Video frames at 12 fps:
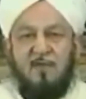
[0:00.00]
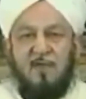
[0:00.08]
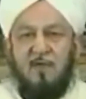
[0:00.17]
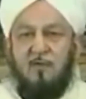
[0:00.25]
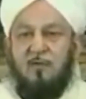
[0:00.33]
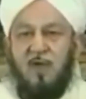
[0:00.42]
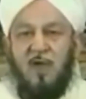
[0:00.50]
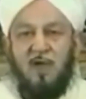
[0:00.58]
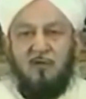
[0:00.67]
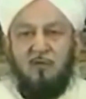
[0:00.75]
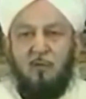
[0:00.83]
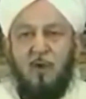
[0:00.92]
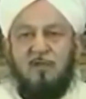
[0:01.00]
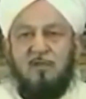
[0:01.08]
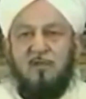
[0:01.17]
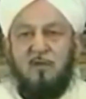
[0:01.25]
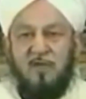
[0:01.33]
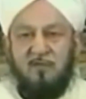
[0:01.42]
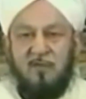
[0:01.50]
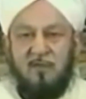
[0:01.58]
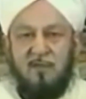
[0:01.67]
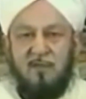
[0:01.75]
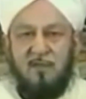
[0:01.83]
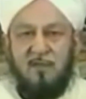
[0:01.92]
Yet I have no doubt
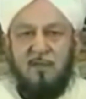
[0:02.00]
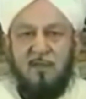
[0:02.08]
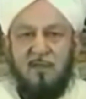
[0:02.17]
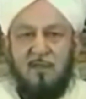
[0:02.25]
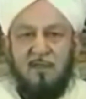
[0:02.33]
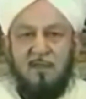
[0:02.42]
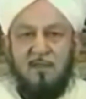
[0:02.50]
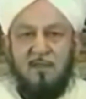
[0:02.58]
whatsoever